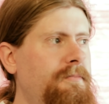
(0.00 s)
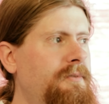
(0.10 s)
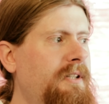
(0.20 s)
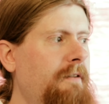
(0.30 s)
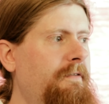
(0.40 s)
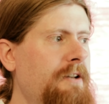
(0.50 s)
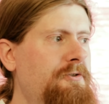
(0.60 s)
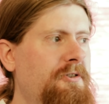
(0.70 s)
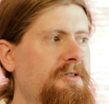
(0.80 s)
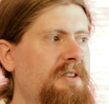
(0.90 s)
The
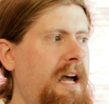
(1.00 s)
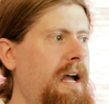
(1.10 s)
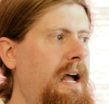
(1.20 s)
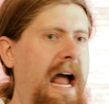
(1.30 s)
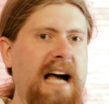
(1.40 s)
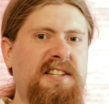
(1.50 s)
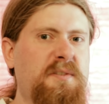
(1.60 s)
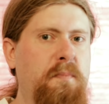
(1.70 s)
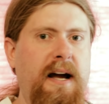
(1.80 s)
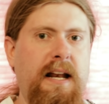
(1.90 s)
Avengers
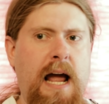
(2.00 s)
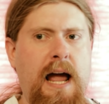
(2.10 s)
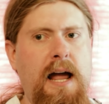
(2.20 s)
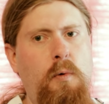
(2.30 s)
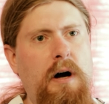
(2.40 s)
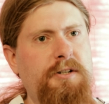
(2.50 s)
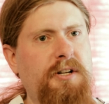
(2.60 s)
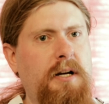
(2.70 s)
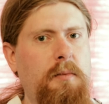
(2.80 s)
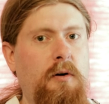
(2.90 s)
ask Spidey, hey, why don't you
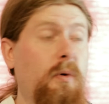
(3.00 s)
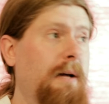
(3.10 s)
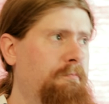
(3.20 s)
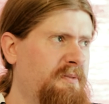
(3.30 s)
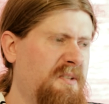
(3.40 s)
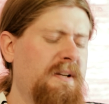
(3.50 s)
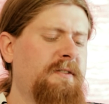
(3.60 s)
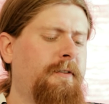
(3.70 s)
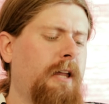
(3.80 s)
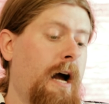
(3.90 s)
come up,
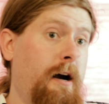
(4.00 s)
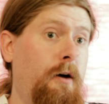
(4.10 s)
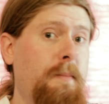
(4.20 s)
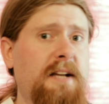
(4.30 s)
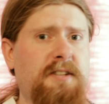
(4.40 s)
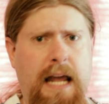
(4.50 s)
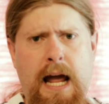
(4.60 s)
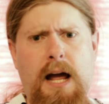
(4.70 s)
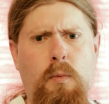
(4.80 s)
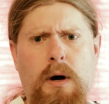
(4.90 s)
specifically Iron Man's like,
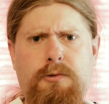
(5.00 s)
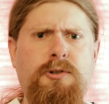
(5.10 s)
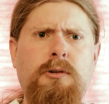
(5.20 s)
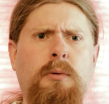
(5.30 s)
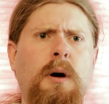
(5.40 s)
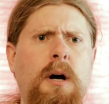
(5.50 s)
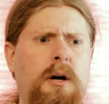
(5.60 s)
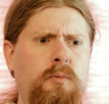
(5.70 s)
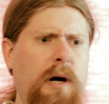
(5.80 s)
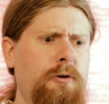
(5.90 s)
hey, why don't
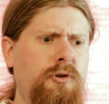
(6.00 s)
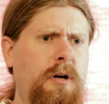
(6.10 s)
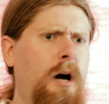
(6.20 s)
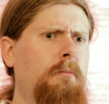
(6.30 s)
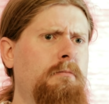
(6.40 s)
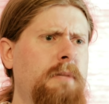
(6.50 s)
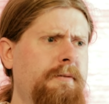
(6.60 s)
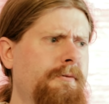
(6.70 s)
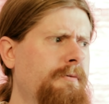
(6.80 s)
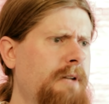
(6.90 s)
you come
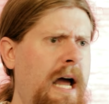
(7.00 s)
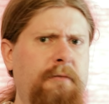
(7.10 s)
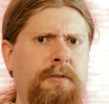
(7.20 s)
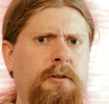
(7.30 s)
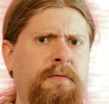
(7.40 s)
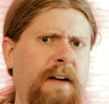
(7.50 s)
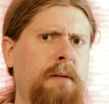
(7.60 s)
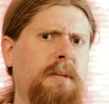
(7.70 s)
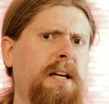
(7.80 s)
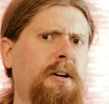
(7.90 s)
and have your
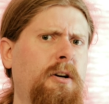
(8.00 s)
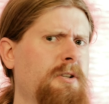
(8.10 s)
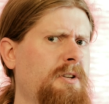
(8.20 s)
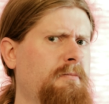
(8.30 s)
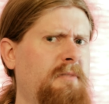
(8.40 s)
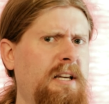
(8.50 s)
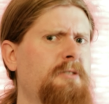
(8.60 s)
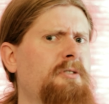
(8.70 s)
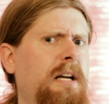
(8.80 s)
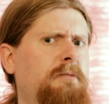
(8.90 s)
family here, because
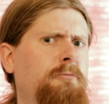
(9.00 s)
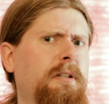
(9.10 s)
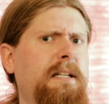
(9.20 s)
things are getting really